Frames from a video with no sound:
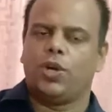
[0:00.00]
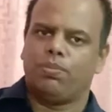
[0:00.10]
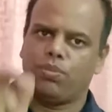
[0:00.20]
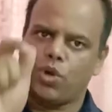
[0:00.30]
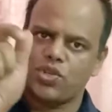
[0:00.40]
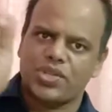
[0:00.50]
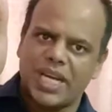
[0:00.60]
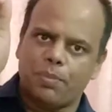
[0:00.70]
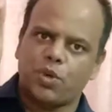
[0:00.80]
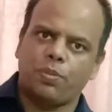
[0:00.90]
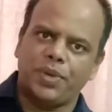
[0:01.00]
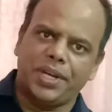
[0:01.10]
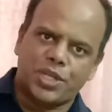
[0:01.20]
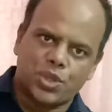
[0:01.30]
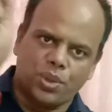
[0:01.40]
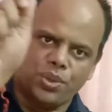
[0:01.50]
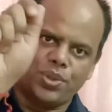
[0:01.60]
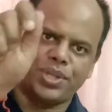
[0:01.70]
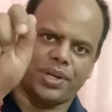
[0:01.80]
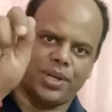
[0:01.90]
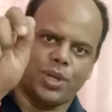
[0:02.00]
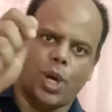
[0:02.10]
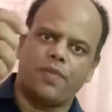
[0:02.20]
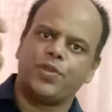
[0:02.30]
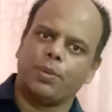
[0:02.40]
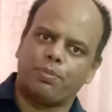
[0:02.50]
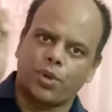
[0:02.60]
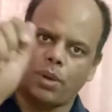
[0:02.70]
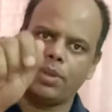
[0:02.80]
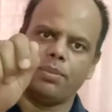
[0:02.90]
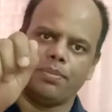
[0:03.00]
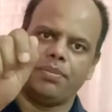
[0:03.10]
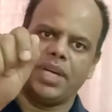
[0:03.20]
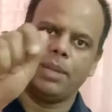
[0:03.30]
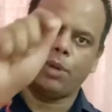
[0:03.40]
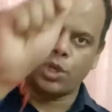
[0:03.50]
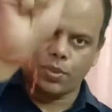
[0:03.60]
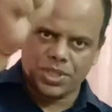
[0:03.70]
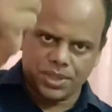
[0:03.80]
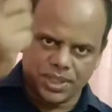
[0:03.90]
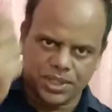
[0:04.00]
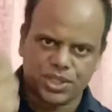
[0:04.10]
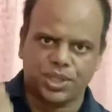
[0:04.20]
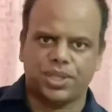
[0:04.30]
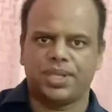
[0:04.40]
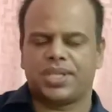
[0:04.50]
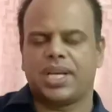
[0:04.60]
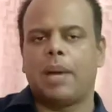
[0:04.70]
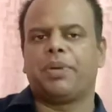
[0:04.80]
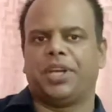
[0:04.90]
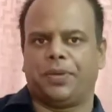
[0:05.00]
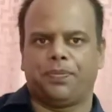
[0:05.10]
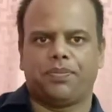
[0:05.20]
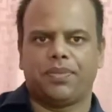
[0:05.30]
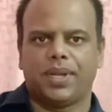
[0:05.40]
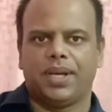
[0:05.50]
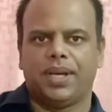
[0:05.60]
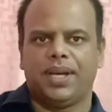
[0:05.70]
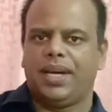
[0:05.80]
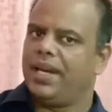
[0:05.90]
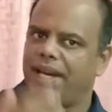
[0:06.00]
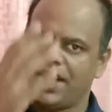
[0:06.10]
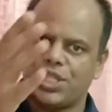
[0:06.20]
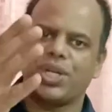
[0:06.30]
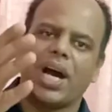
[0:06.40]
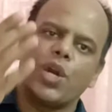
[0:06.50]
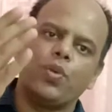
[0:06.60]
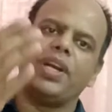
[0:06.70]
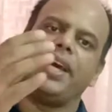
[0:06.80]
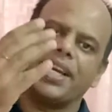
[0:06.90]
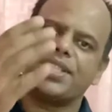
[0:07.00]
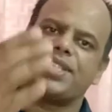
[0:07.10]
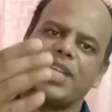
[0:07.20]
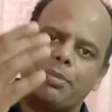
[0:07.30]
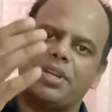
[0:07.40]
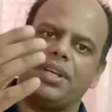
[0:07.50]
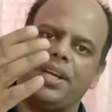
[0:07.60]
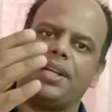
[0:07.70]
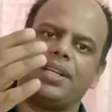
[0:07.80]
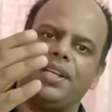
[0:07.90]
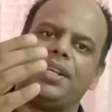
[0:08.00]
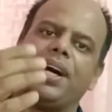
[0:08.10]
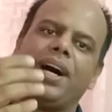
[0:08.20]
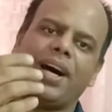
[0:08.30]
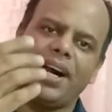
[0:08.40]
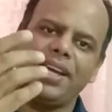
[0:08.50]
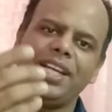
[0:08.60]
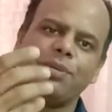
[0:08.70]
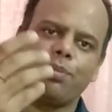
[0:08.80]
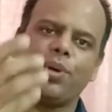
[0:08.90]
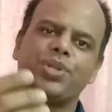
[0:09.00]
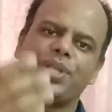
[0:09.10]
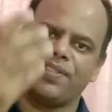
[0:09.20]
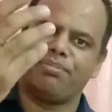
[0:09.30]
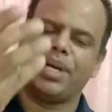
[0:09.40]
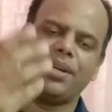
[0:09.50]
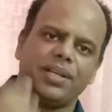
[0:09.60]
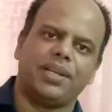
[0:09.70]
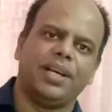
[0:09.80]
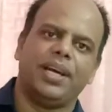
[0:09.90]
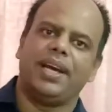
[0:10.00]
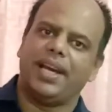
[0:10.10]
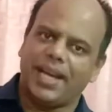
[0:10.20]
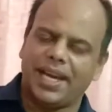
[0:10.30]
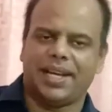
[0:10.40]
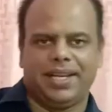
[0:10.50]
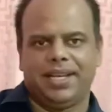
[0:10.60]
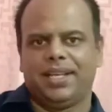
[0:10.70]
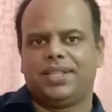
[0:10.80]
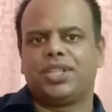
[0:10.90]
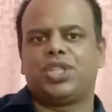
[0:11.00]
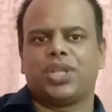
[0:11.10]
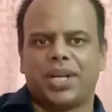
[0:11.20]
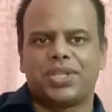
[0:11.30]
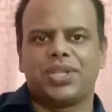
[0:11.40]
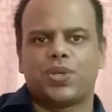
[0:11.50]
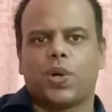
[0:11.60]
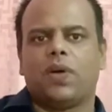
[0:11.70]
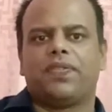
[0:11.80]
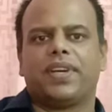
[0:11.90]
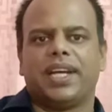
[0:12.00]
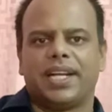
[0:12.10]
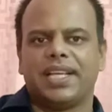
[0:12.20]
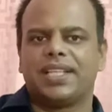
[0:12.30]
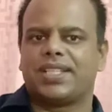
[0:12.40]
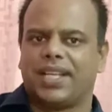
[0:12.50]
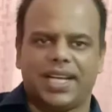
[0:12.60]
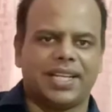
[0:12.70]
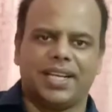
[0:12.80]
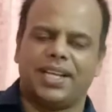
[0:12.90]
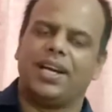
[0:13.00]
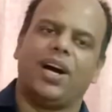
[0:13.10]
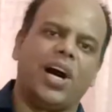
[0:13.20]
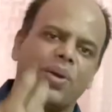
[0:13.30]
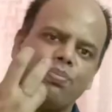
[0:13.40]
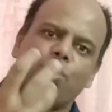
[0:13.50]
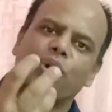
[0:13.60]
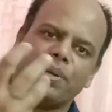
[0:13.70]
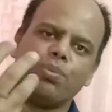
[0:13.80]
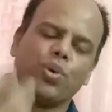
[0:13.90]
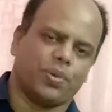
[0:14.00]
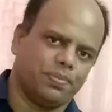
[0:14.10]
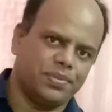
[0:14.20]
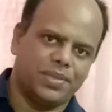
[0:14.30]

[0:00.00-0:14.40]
most appropriate solution of the problem about which the discussion is happening, HR will accept it in a highly positive manner, and the chances of getting selected are more and more.